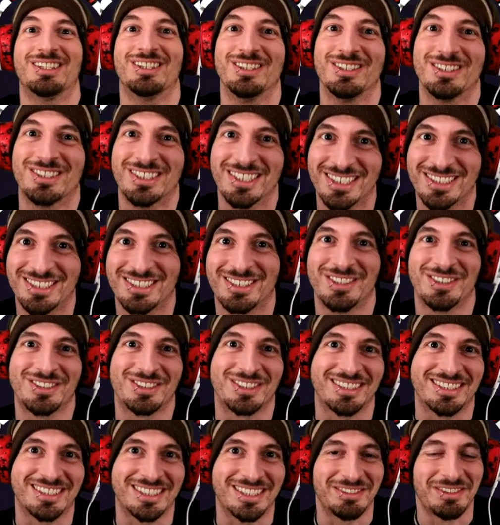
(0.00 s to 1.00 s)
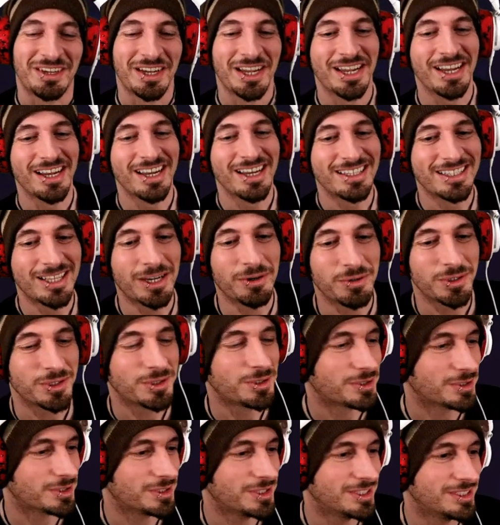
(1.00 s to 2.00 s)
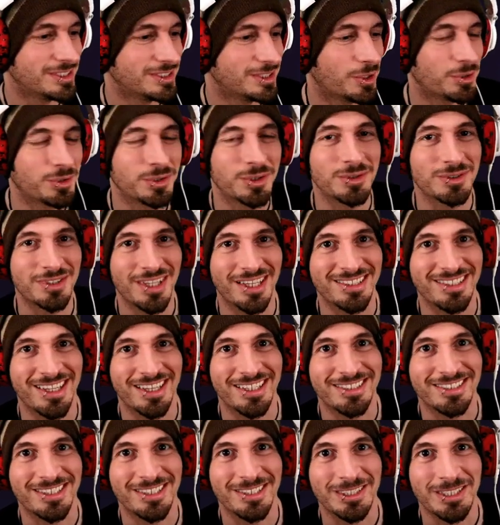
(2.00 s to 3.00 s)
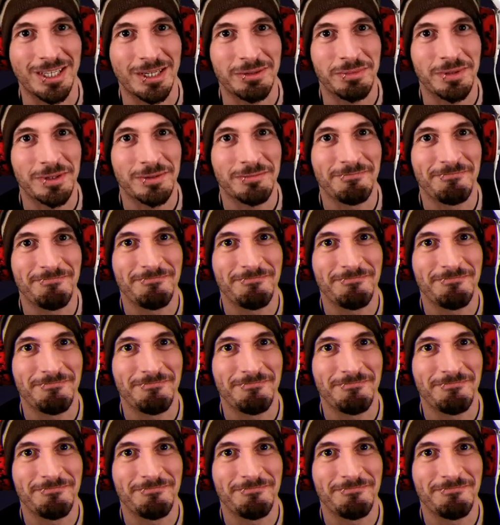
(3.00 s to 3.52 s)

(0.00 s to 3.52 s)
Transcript: let's use this usually team that we usually don't use. That's not skilled up.